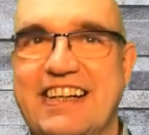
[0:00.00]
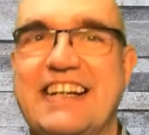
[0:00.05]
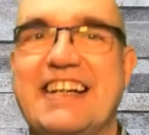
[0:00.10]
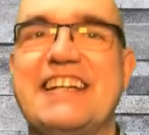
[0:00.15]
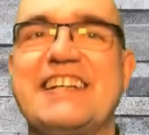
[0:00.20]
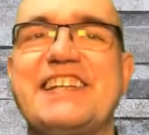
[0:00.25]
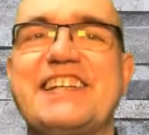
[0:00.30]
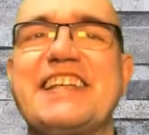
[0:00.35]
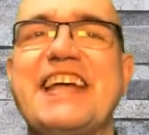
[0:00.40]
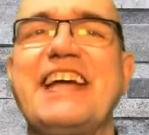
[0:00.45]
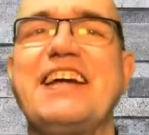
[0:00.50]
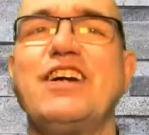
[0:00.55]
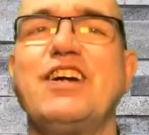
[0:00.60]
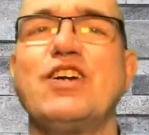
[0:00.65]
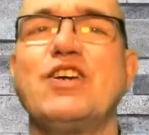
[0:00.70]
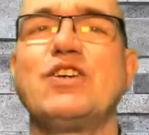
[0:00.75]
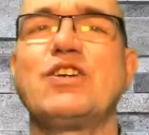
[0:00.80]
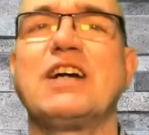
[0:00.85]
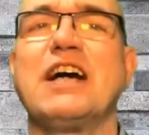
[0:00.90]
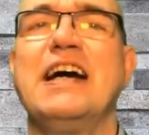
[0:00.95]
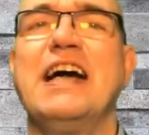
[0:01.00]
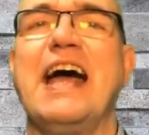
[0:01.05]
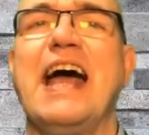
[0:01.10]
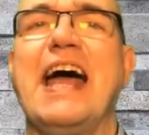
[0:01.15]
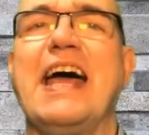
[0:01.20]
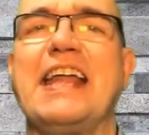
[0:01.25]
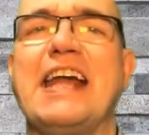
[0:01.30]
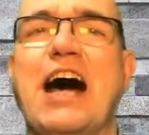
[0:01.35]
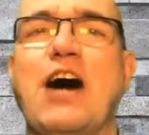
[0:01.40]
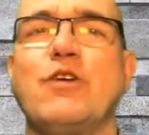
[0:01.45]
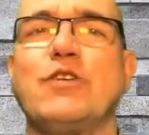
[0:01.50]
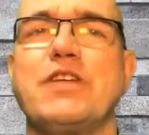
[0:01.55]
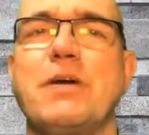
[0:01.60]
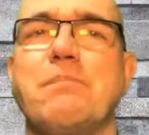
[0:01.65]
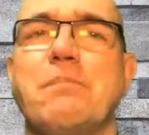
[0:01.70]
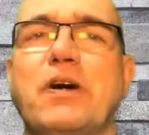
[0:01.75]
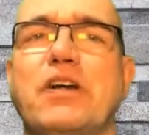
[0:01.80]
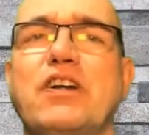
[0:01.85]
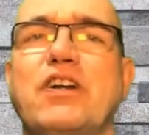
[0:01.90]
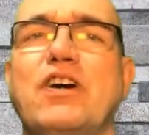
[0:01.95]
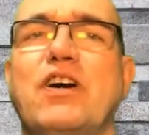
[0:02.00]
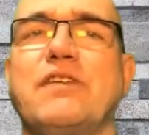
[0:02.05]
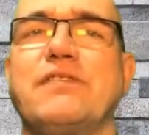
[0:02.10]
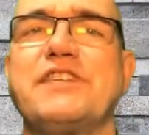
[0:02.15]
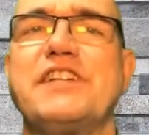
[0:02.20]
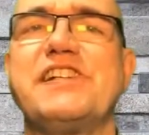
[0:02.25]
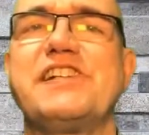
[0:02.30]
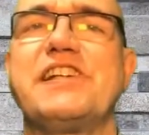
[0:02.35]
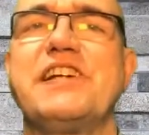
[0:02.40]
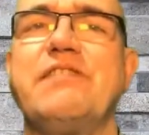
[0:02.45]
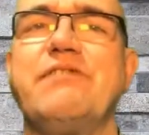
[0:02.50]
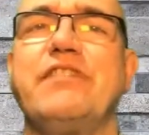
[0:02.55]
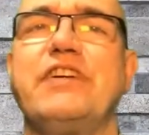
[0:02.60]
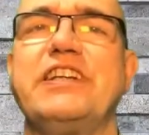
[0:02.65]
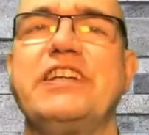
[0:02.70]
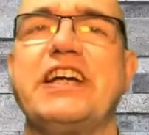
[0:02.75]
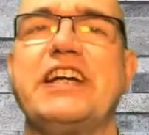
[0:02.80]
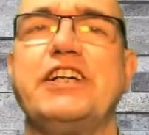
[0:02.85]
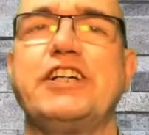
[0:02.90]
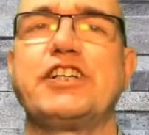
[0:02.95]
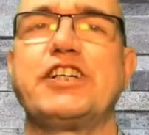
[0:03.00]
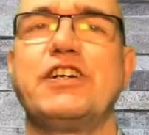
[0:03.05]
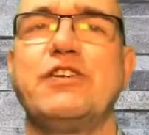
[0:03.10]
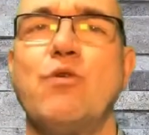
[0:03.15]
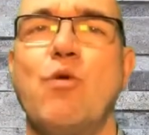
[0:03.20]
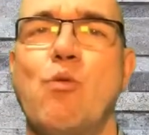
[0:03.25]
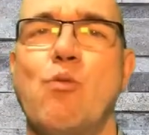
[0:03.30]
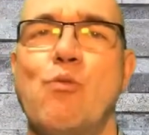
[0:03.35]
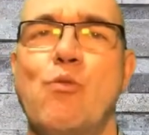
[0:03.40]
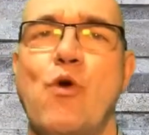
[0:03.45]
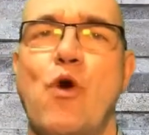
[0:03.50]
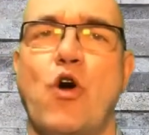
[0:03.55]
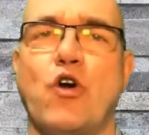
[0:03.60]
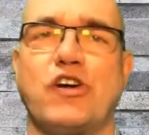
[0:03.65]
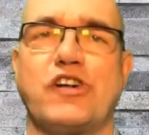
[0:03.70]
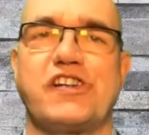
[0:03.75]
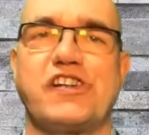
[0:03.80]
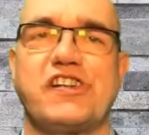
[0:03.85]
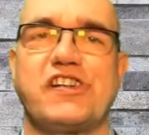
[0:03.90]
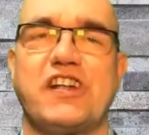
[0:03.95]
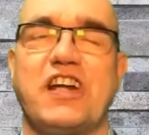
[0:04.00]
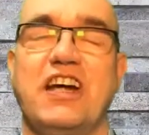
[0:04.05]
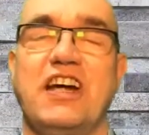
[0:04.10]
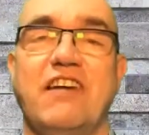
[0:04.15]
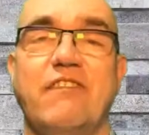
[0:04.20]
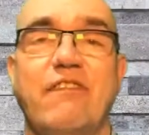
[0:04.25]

Let's take a look at how the model of this invitation works.